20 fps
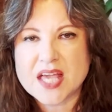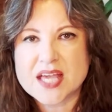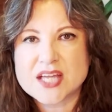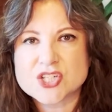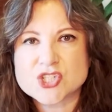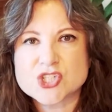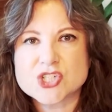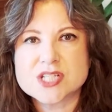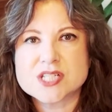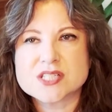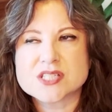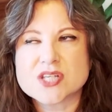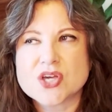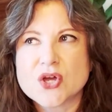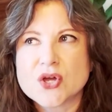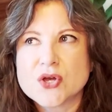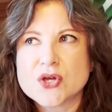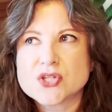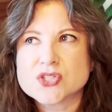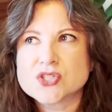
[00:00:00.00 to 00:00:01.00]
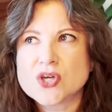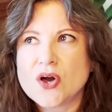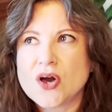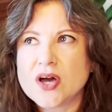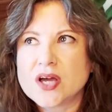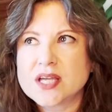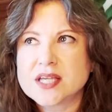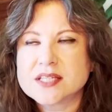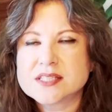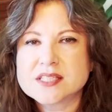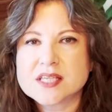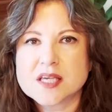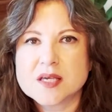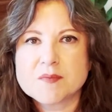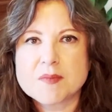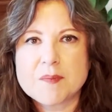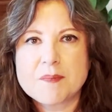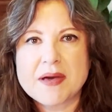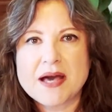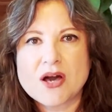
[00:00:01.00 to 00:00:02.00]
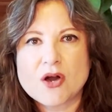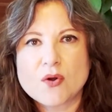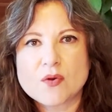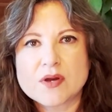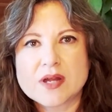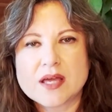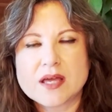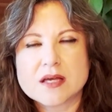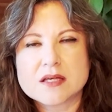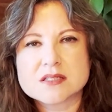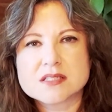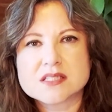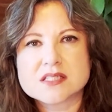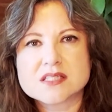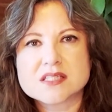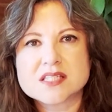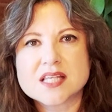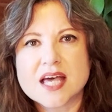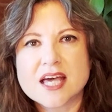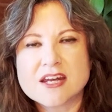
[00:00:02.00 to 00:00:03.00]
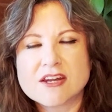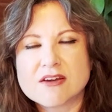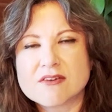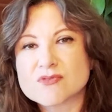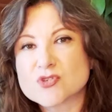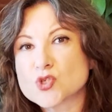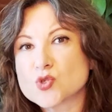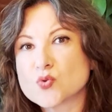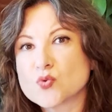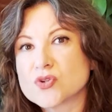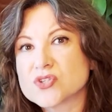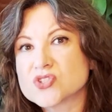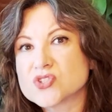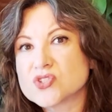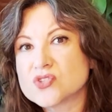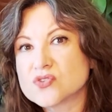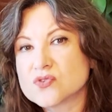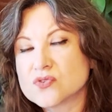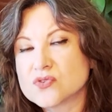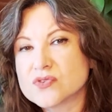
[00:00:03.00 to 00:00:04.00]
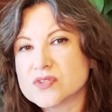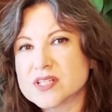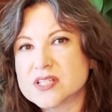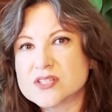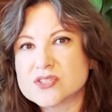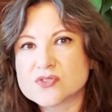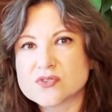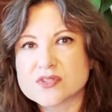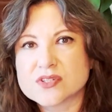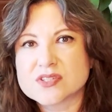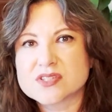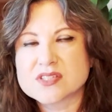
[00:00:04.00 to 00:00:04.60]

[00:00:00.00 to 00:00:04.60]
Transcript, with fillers: and she's talking to him about a set of short stories or